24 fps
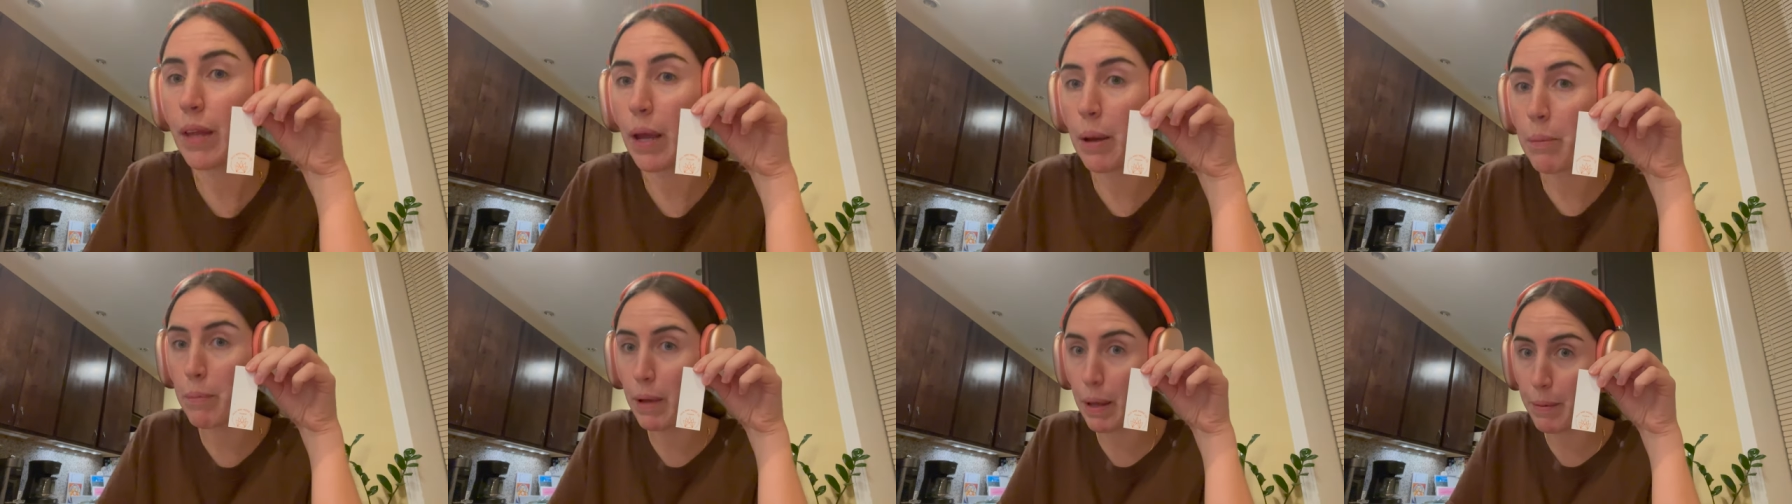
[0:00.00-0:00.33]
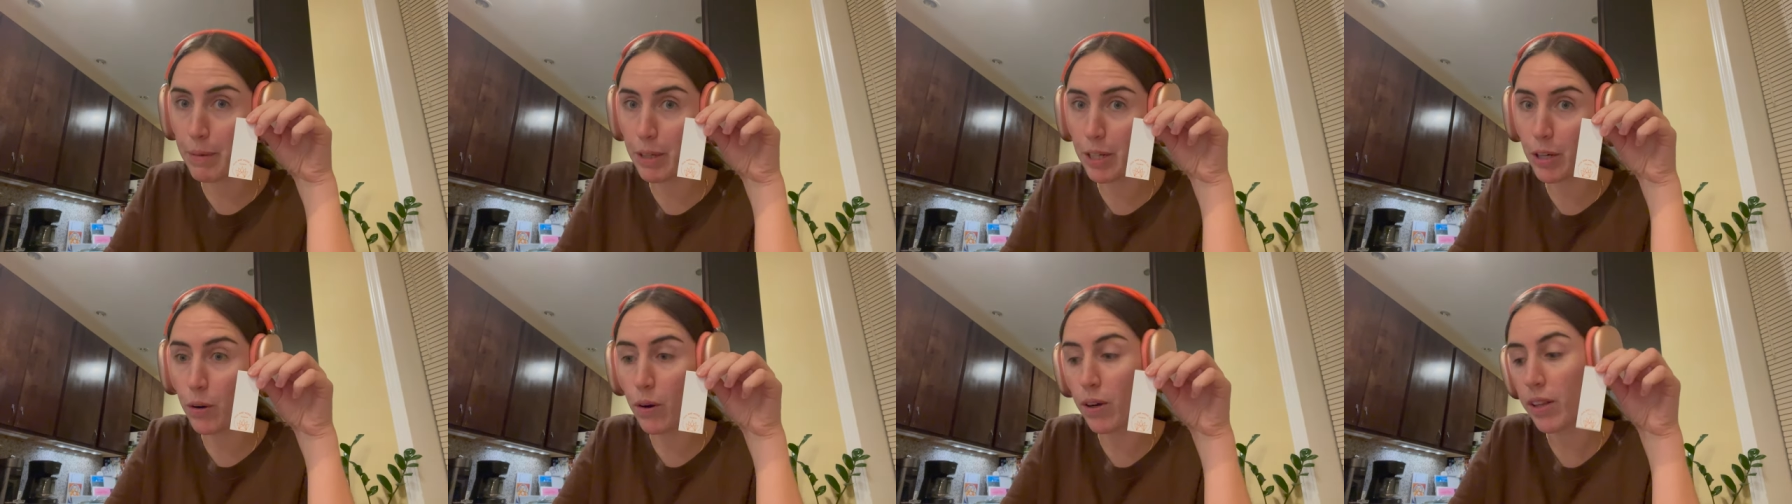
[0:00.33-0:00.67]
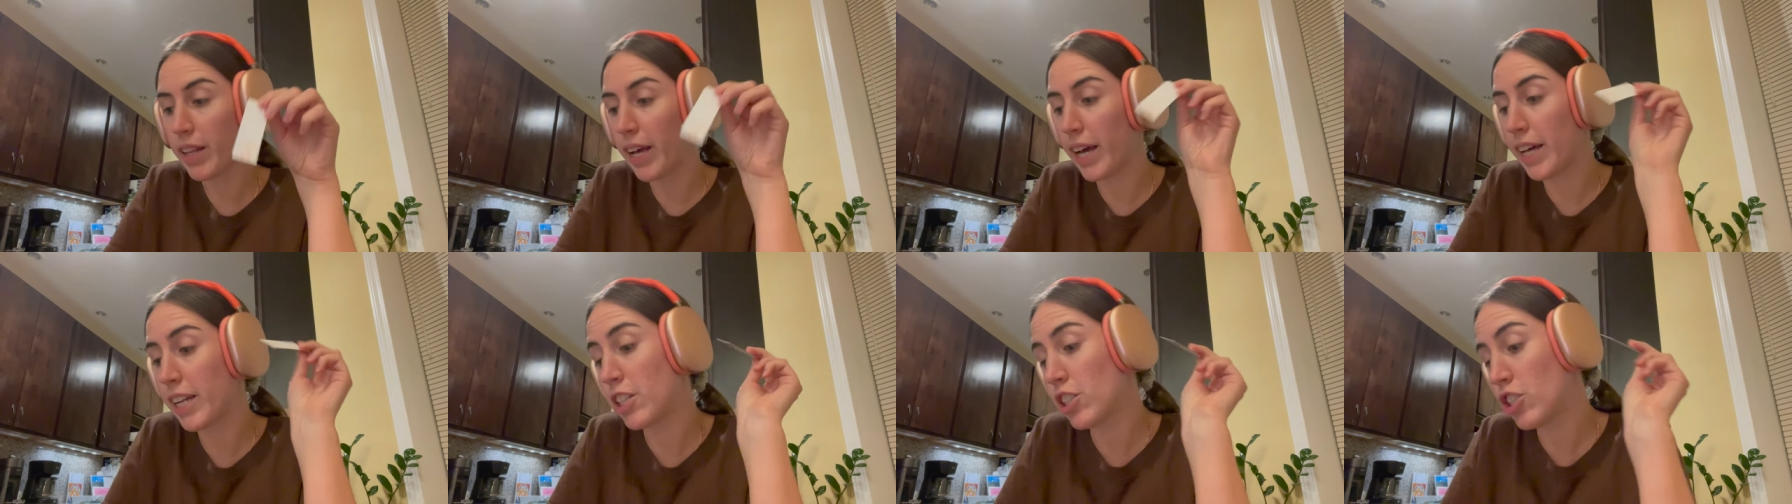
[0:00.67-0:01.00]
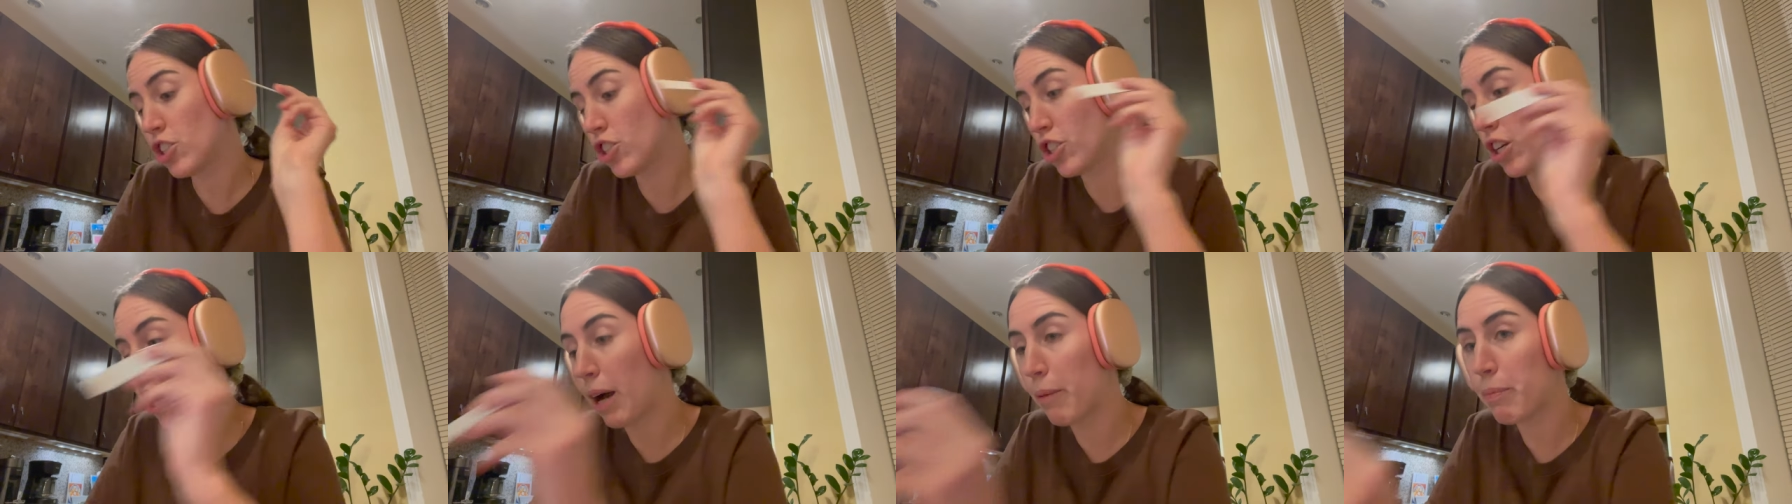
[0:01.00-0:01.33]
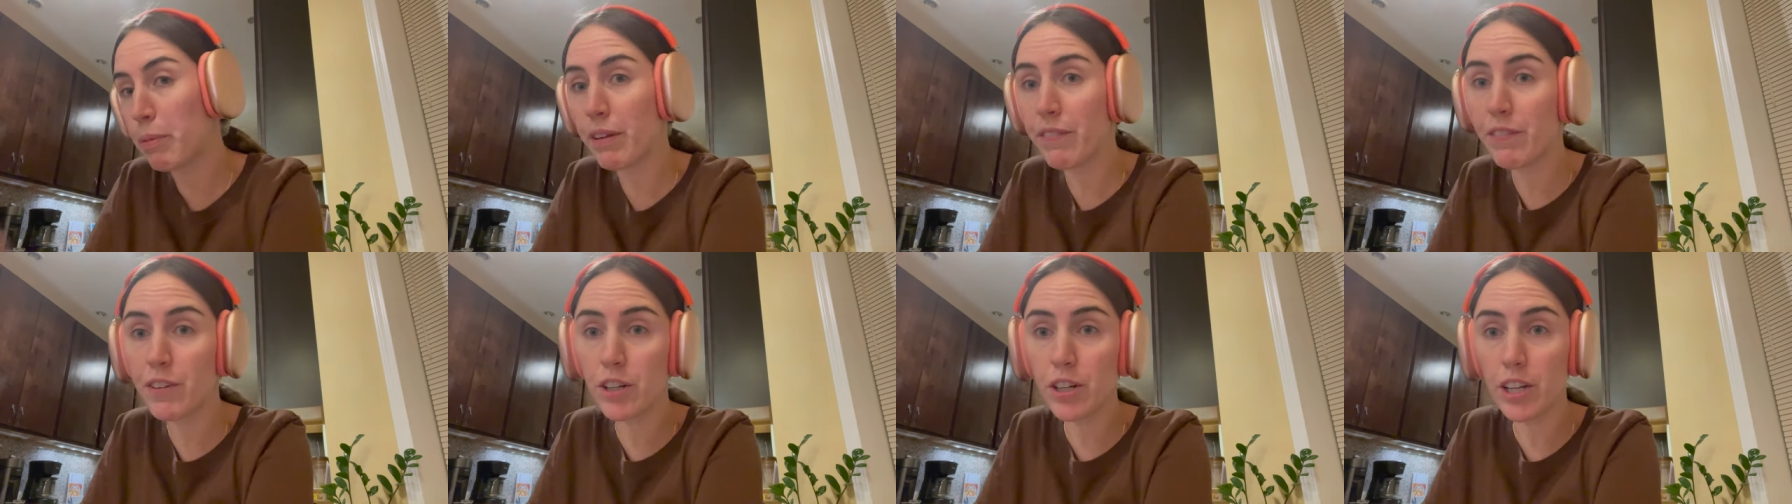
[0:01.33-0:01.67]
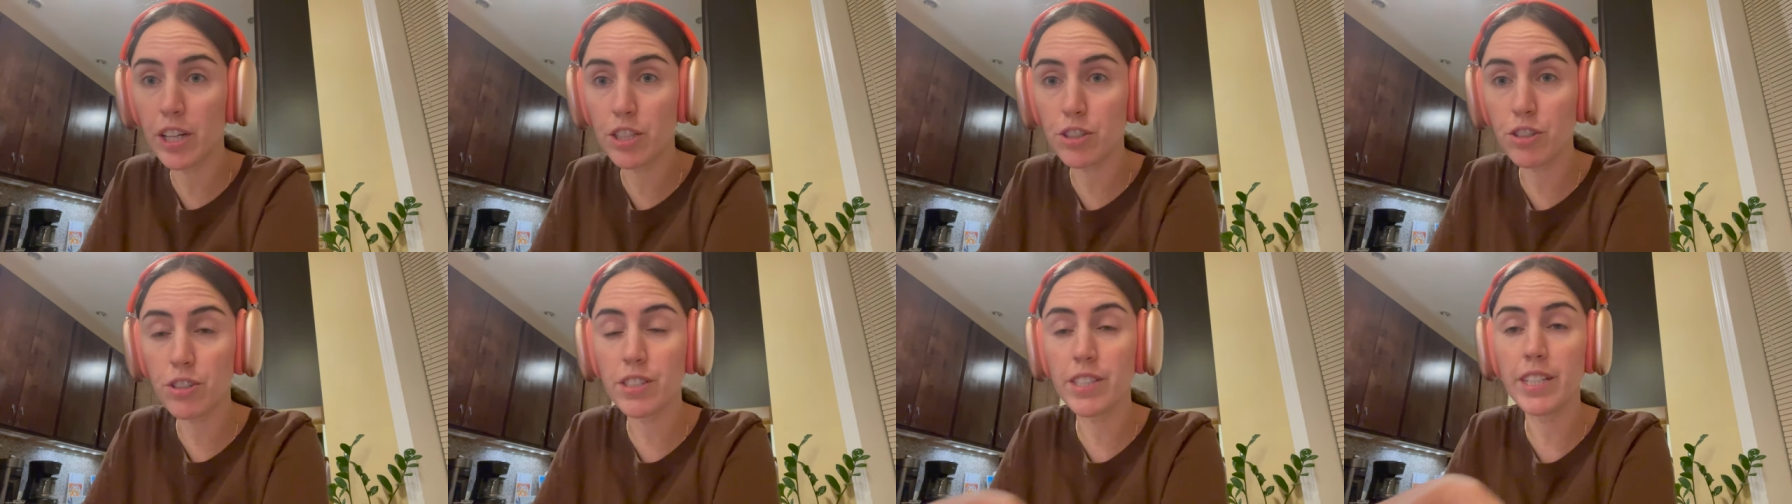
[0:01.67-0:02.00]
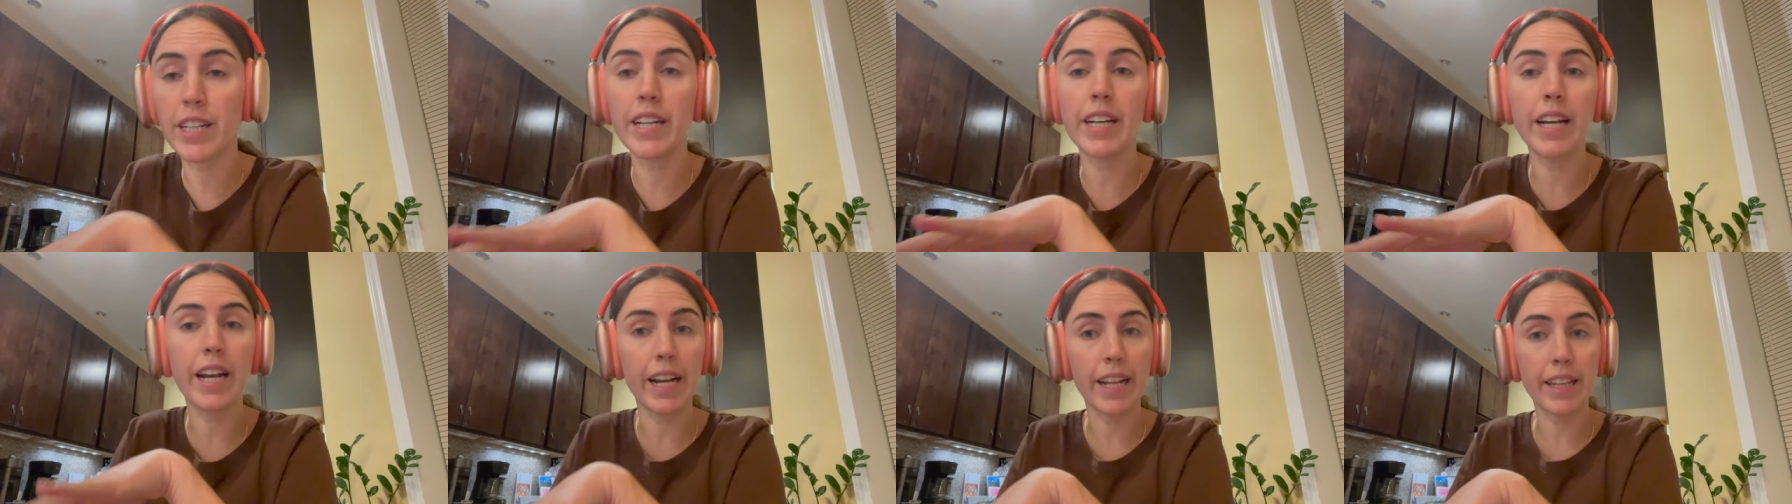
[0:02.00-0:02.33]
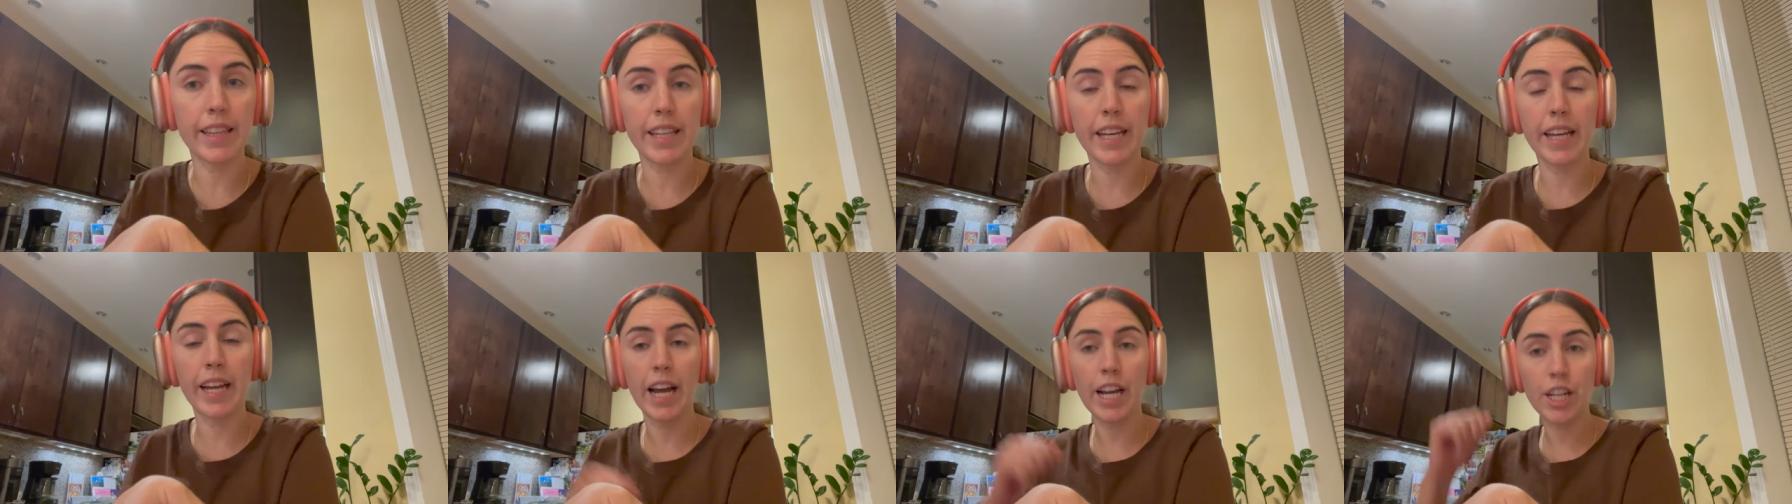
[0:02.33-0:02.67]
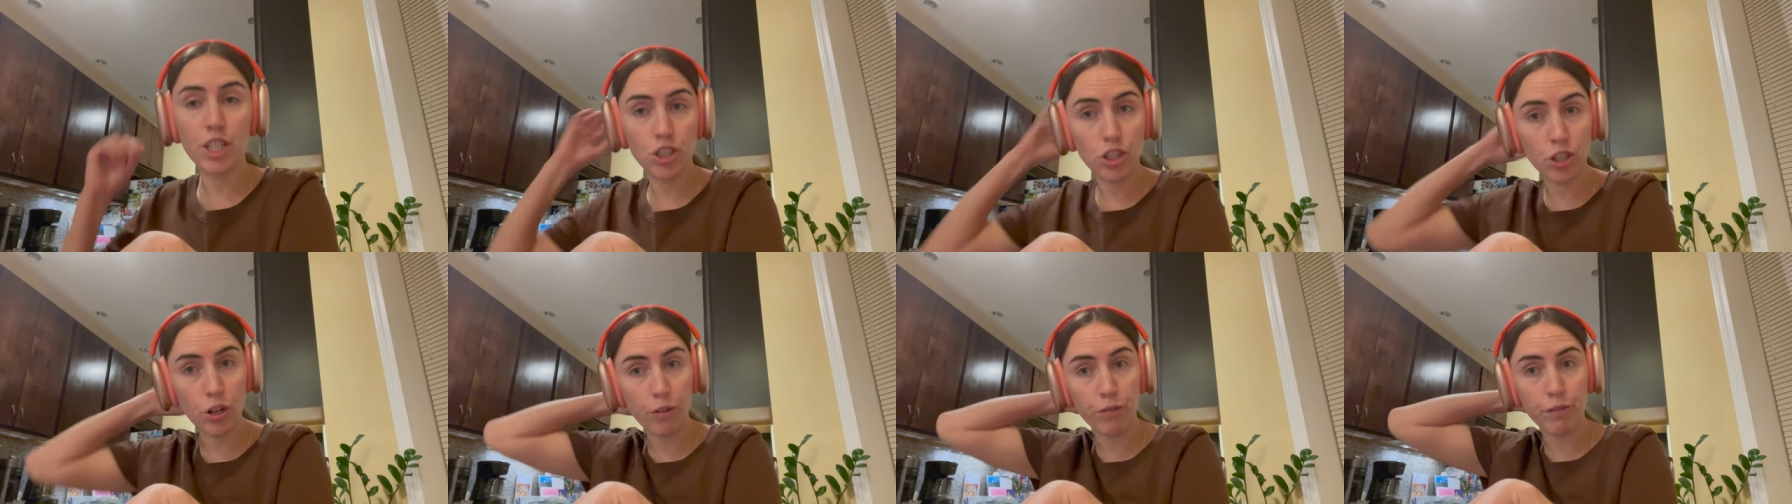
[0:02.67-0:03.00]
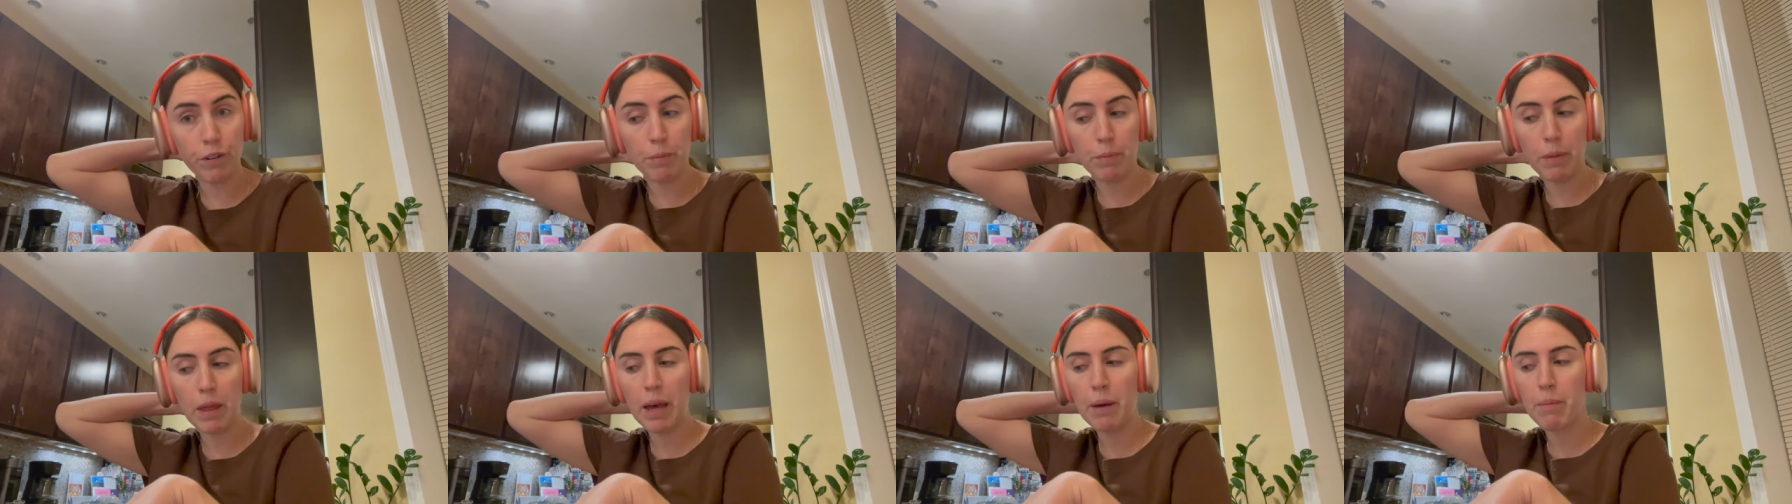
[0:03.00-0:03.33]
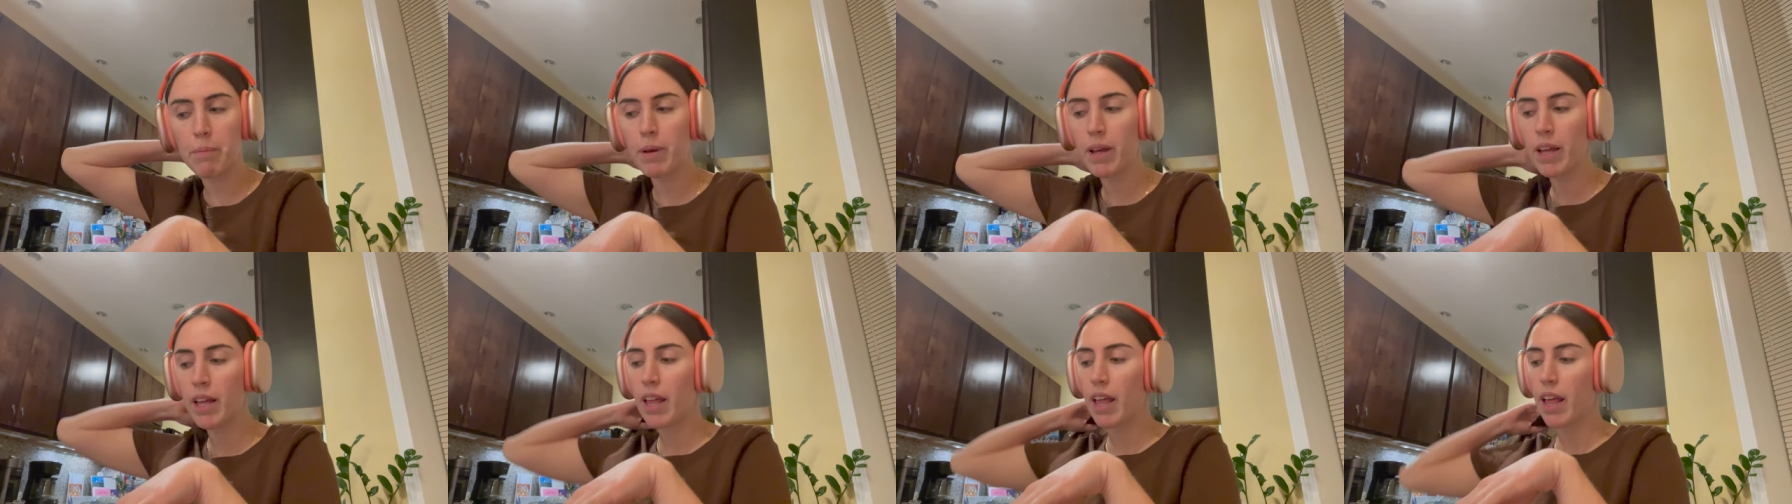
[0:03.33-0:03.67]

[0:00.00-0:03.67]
maybe go online and shop if you're interested in anything I show from them.